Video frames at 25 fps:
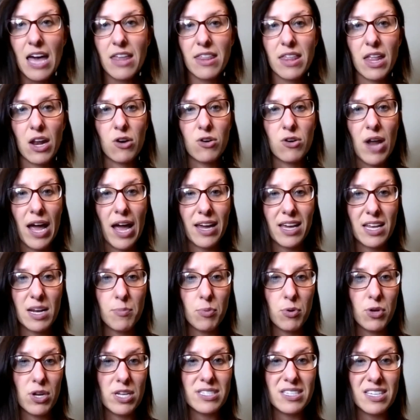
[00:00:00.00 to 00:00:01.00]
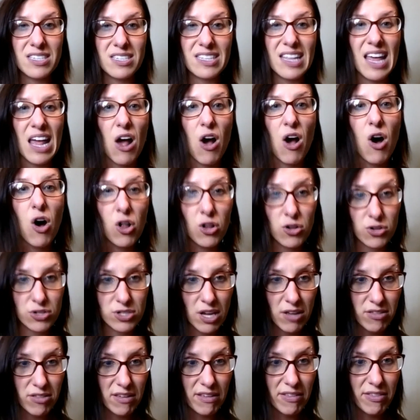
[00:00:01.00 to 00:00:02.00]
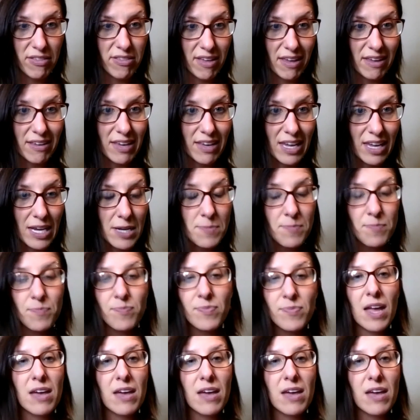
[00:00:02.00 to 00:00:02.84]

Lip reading: that are not going to put us into that all or nothing thinking,